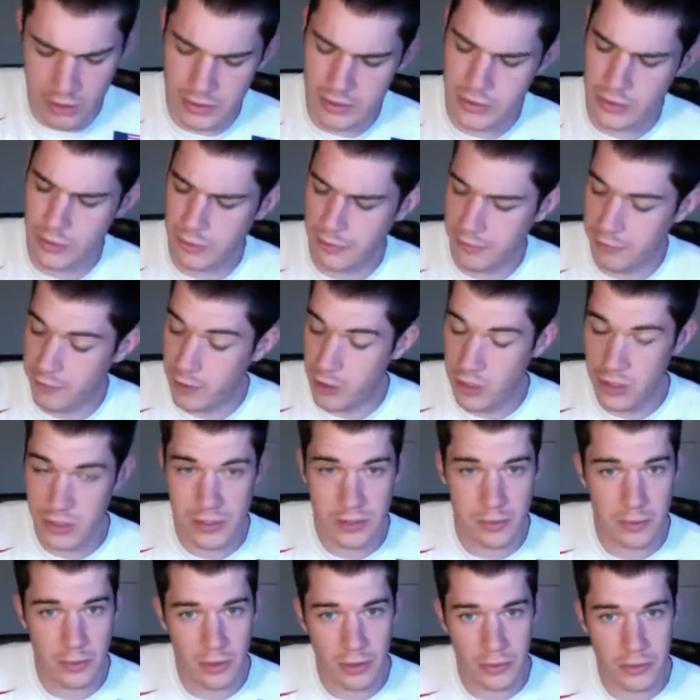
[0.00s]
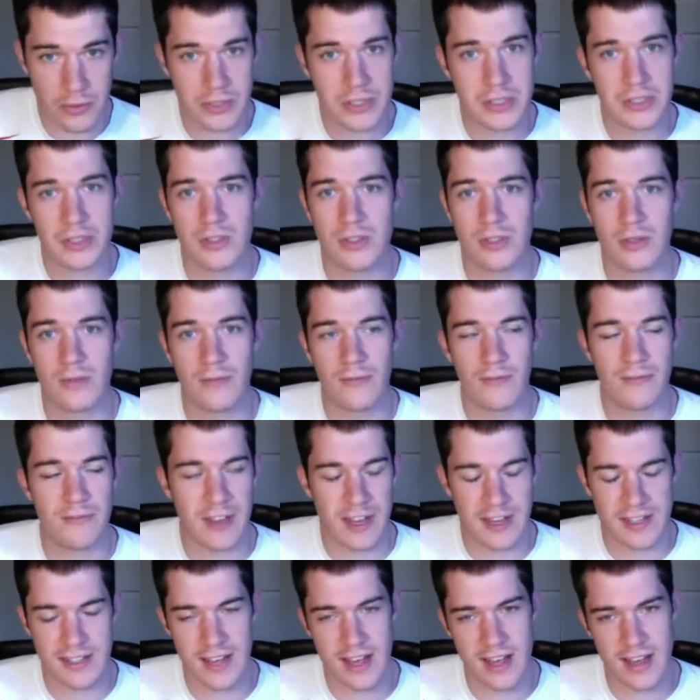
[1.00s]
It's reversible, which is
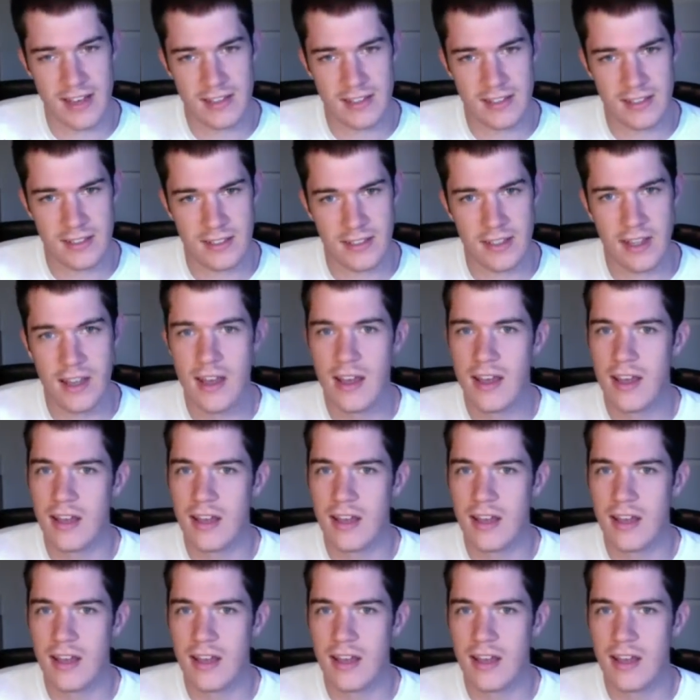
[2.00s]
fantastic.